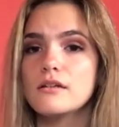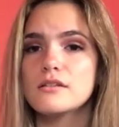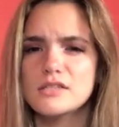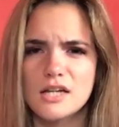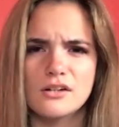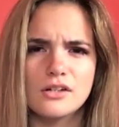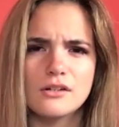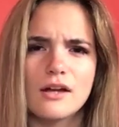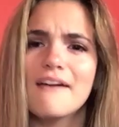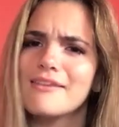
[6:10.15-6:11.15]
center,
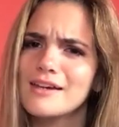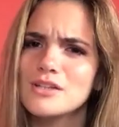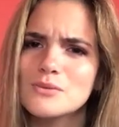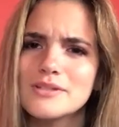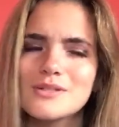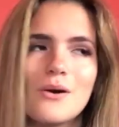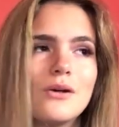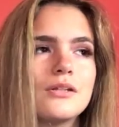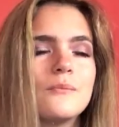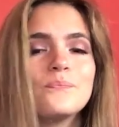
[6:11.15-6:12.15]
I think is what it's called.